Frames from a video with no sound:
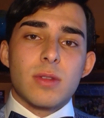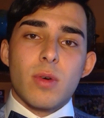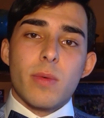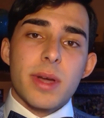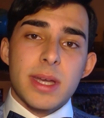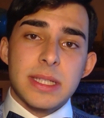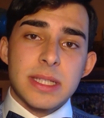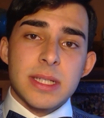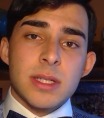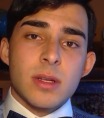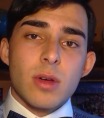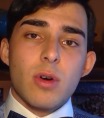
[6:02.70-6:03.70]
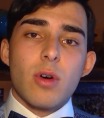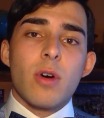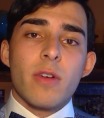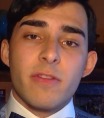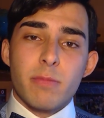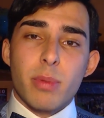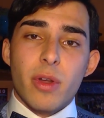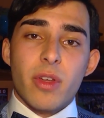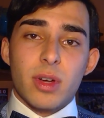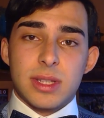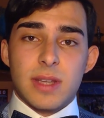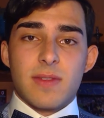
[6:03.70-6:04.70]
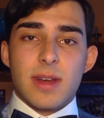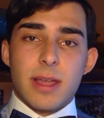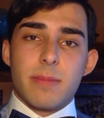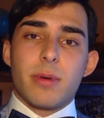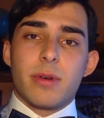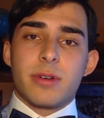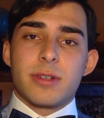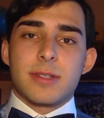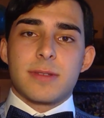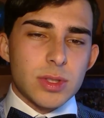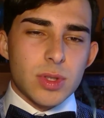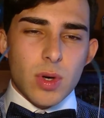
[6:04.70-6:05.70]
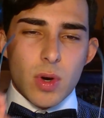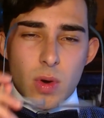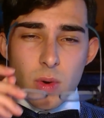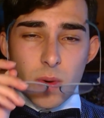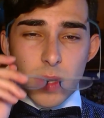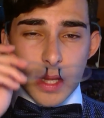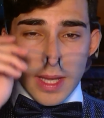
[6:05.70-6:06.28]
the wages of productive laborers. So